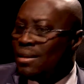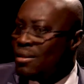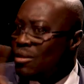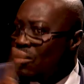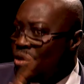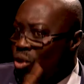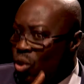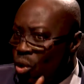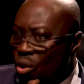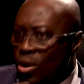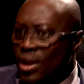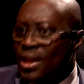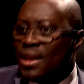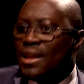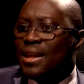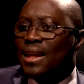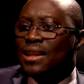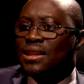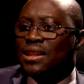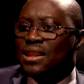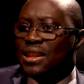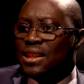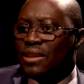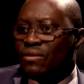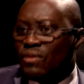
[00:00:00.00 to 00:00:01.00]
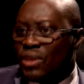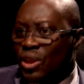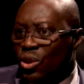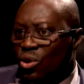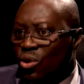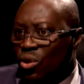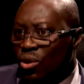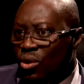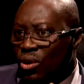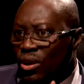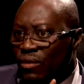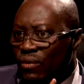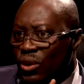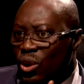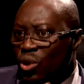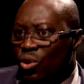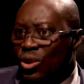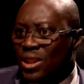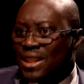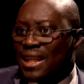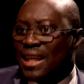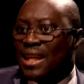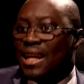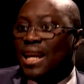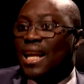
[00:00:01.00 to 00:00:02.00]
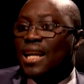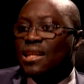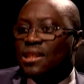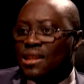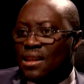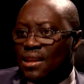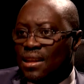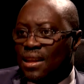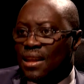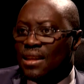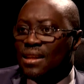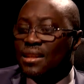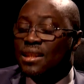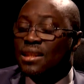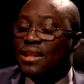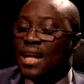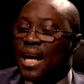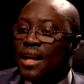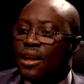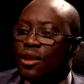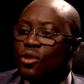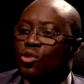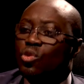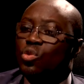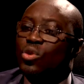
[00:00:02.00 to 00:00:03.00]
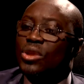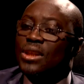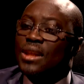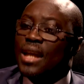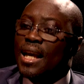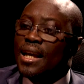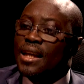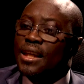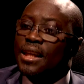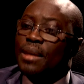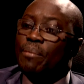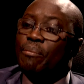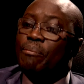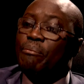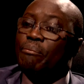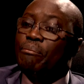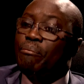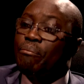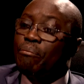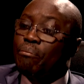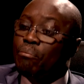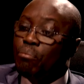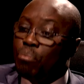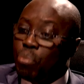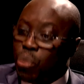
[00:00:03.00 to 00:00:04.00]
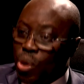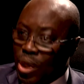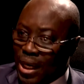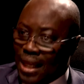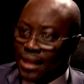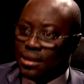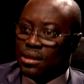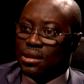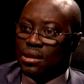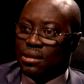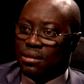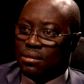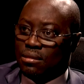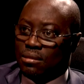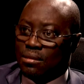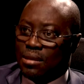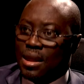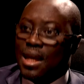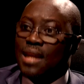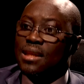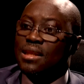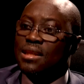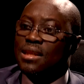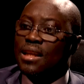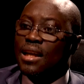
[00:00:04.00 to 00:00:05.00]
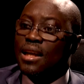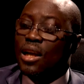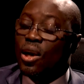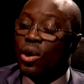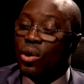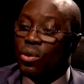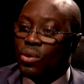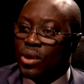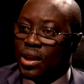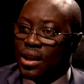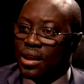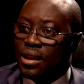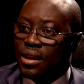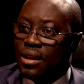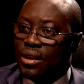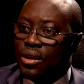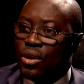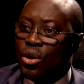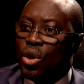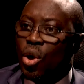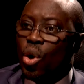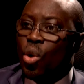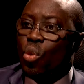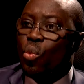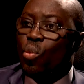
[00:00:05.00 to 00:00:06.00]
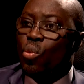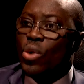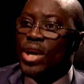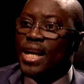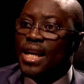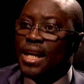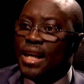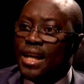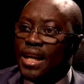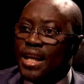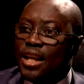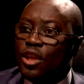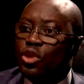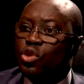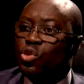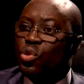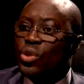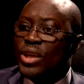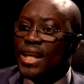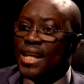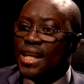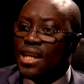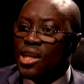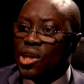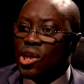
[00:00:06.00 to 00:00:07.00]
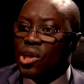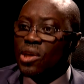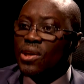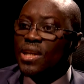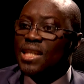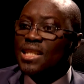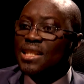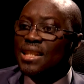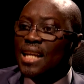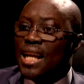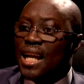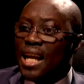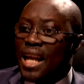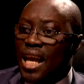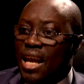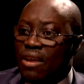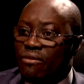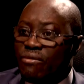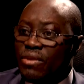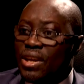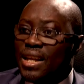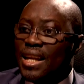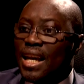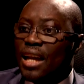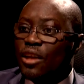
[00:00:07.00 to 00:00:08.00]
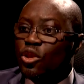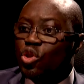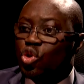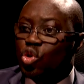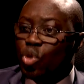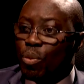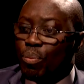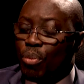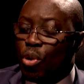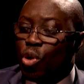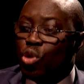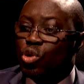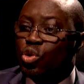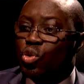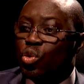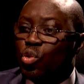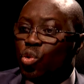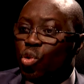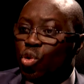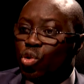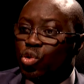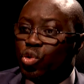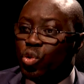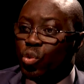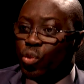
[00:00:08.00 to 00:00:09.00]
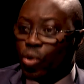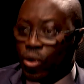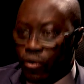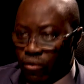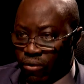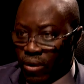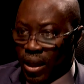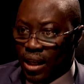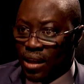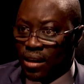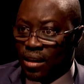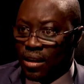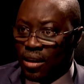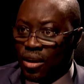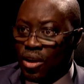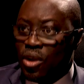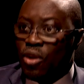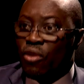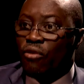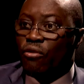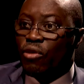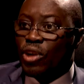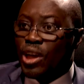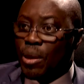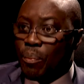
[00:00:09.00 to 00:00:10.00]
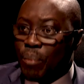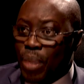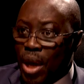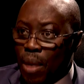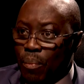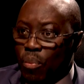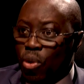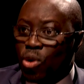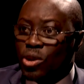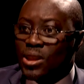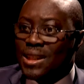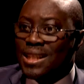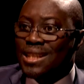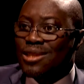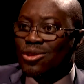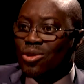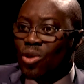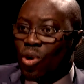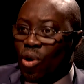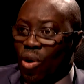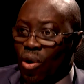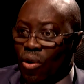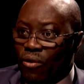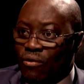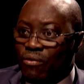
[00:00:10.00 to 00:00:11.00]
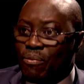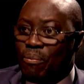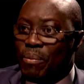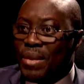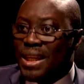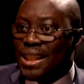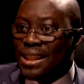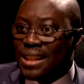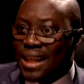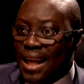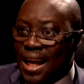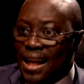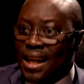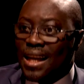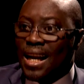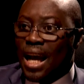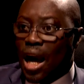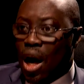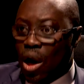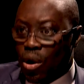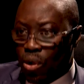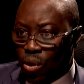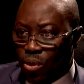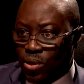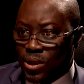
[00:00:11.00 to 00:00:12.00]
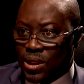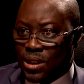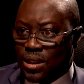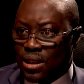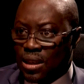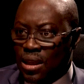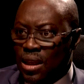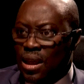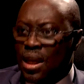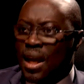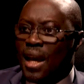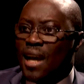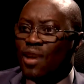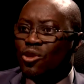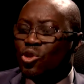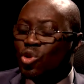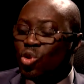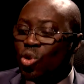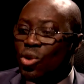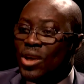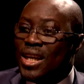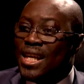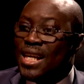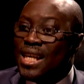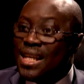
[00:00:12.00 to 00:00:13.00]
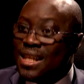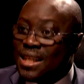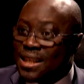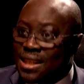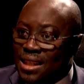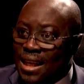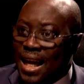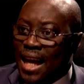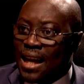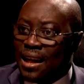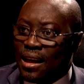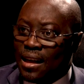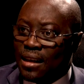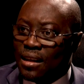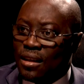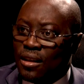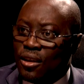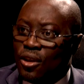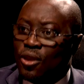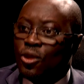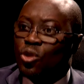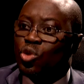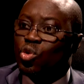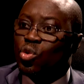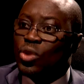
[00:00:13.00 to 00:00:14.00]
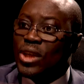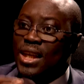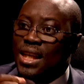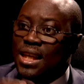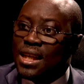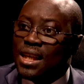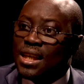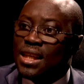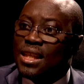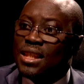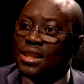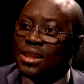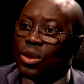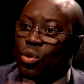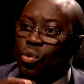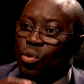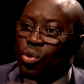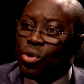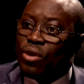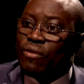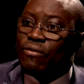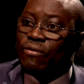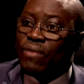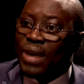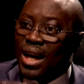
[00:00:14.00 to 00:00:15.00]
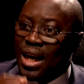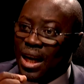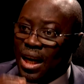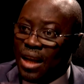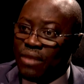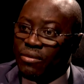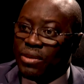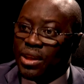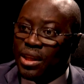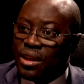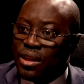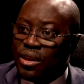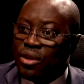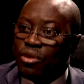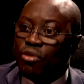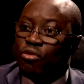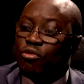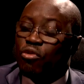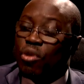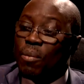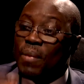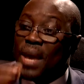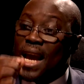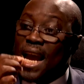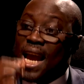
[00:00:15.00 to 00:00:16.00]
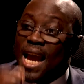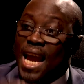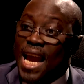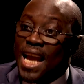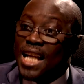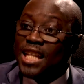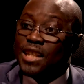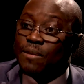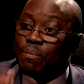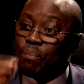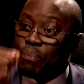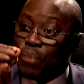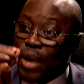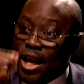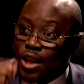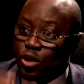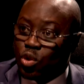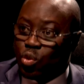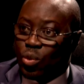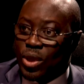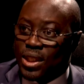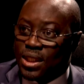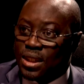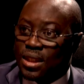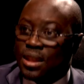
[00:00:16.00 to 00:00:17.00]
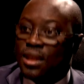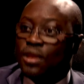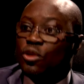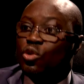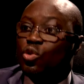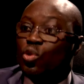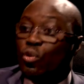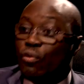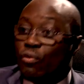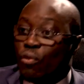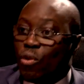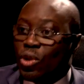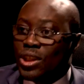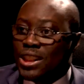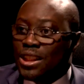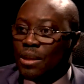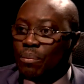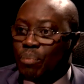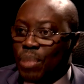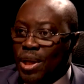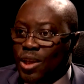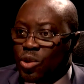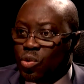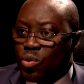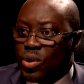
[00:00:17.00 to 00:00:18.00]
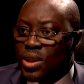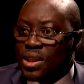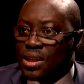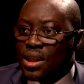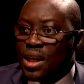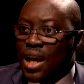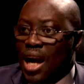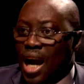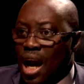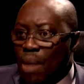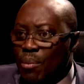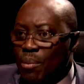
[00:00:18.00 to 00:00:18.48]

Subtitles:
knowing that even though it's an election year, decided to take the bullet and said that, look, we need to increase the levy that is supposed to go to road fund for the purposes of maintaining our roads. And so he decided to increase the road fund levy from 8 pesos to 40 pesos. How